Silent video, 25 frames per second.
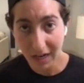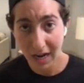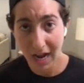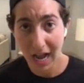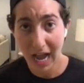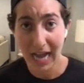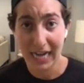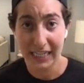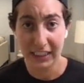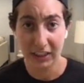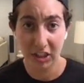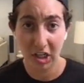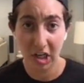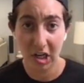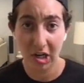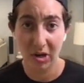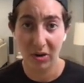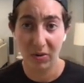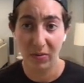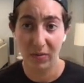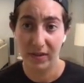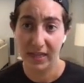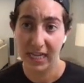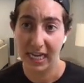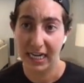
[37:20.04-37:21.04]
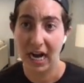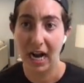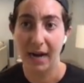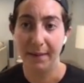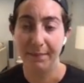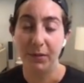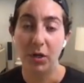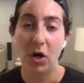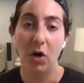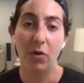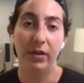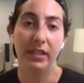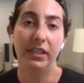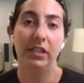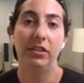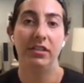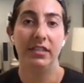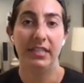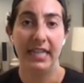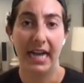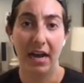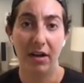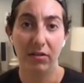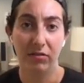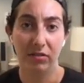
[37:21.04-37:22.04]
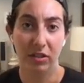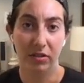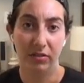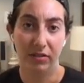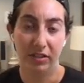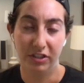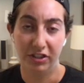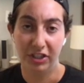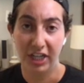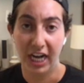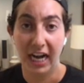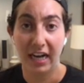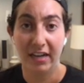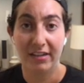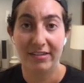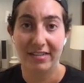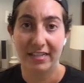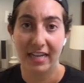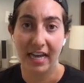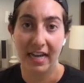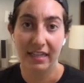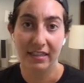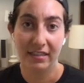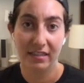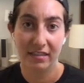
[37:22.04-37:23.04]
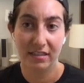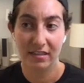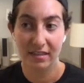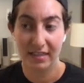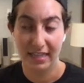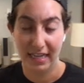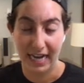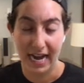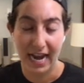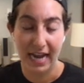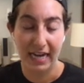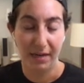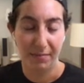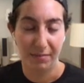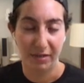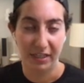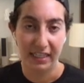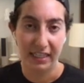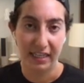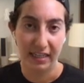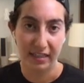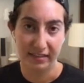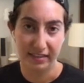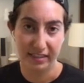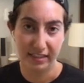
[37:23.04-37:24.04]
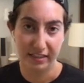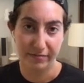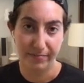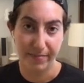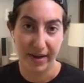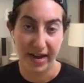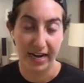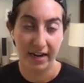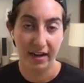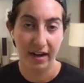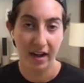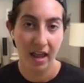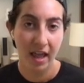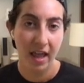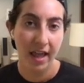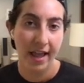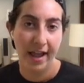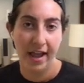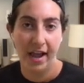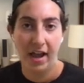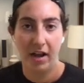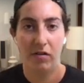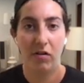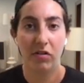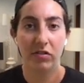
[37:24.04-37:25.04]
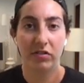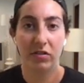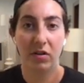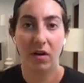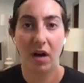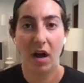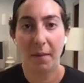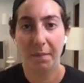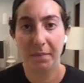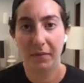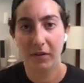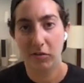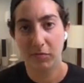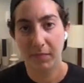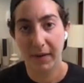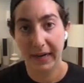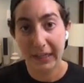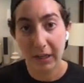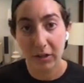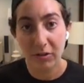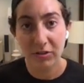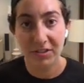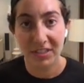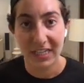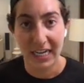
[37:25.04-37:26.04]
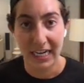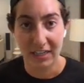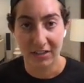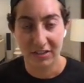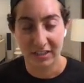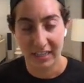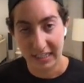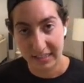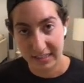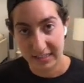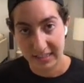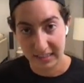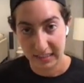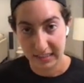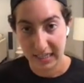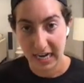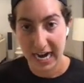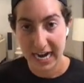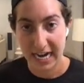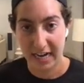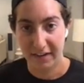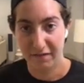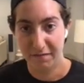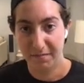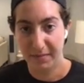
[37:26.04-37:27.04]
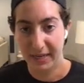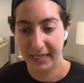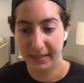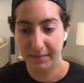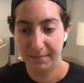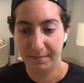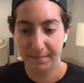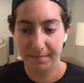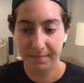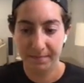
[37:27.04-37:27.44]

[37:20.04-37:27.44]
I know that I'm going to download the change sets that anybody else has made and also upload my own change sets that I have made.